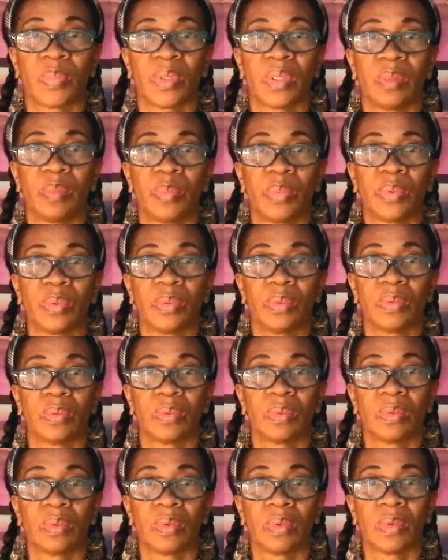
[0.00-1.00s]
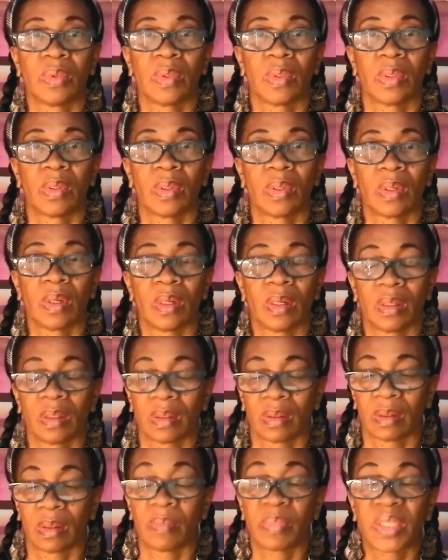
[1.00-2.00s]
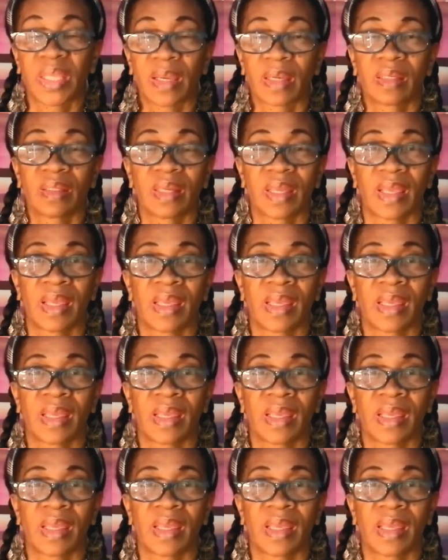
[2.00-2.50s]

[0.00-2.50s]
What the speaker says: people. I'm taking an